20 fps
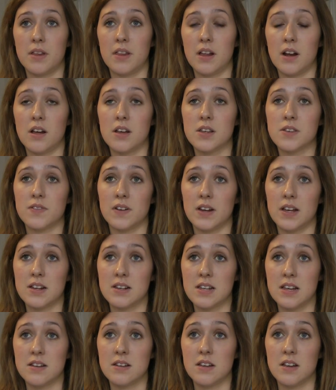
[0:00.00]
They last for like
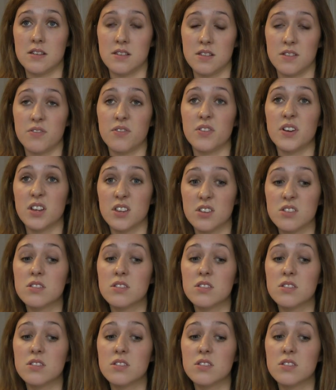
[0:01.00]
10 days in the fridge,